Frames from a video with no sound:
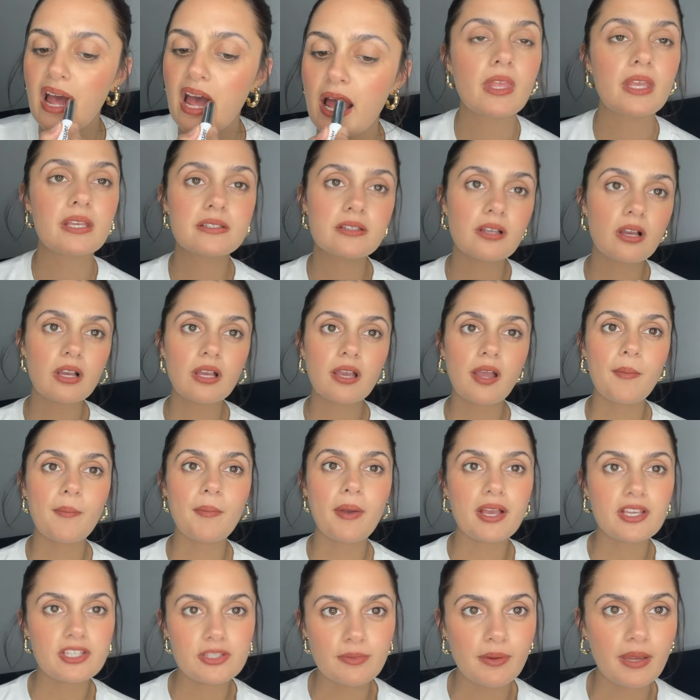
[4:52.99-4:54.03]
It's like a
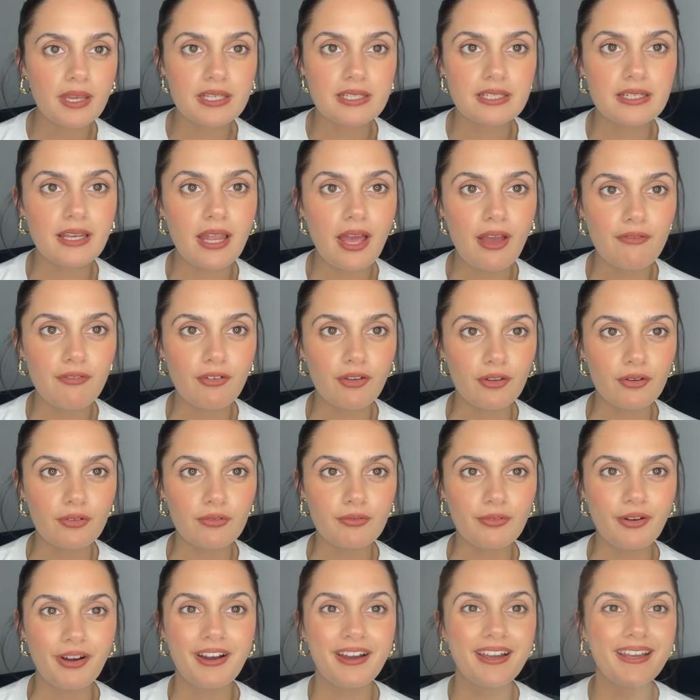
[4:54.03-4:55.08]
match made in heaven,
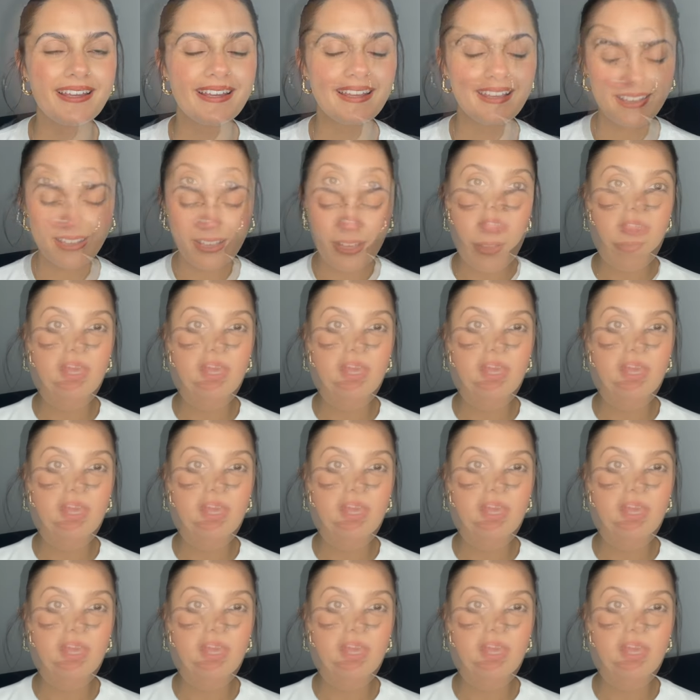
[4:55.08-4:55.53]
right?